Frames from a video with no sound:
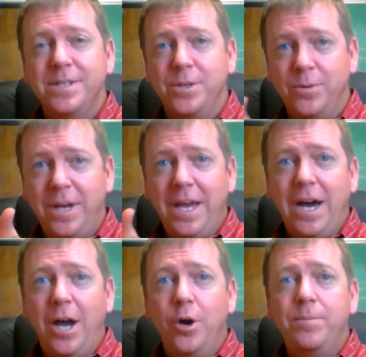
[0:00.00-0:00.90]
So
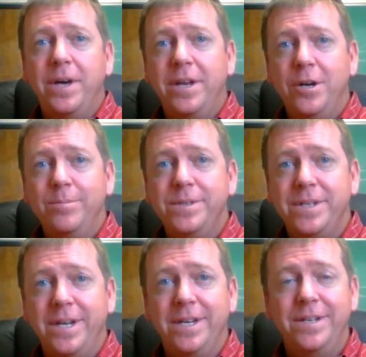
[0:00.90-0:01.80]
I hope that
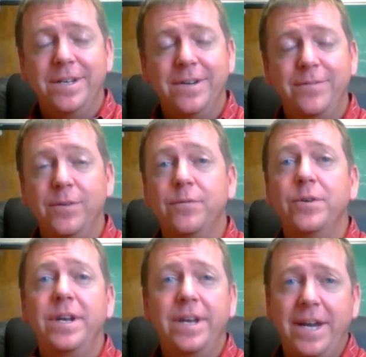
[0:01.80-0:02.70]
helps, and feel
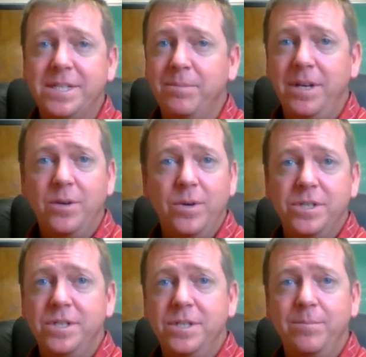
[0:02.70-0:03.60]
free and ask me any
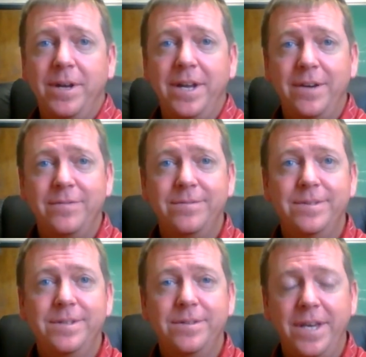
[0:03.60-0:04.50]
questions you might have.
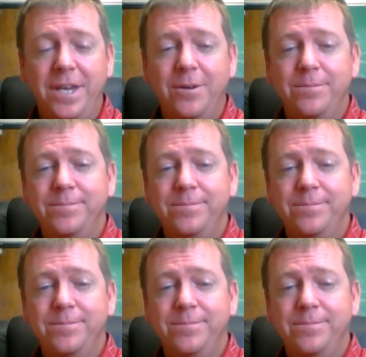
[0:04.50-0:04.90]
Thank you.